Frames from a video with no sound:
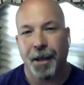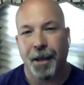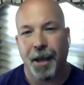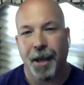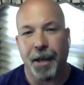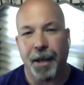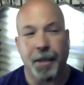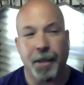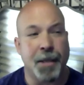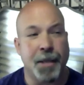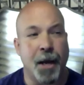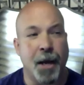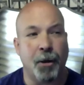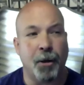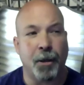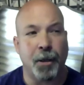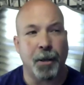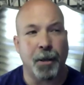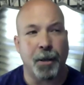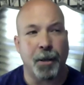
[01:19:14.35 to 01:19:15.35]
and it's now
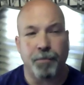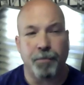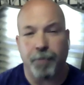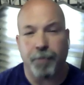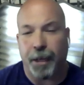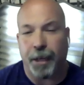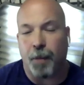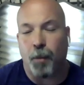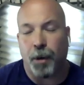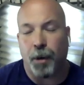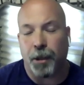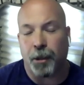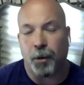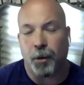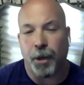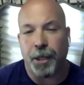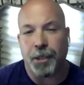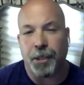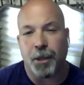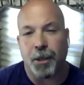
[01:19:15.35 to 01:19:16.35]
become one of the
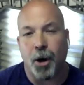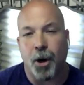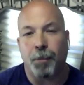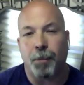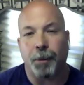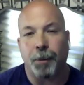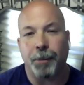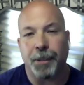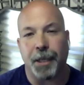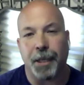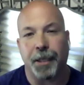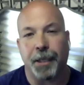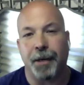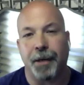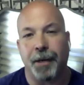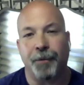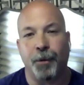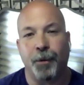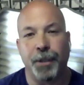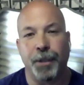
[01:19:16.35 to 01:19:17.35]
greatest compliments I could
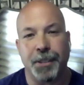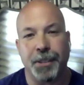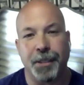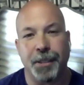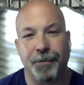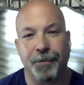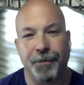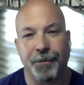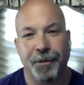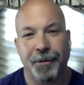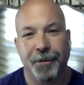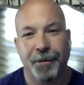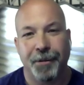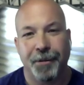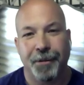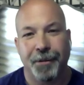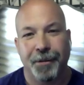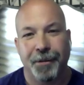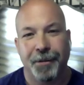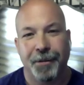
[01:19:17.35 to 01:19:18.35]
ever receive.
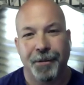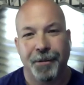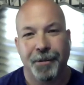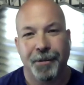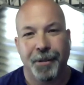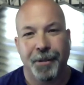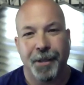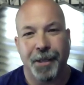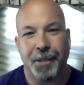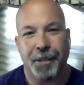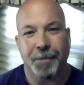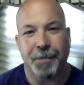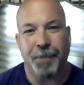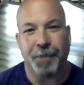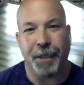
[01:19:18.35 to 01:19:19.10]
Is That's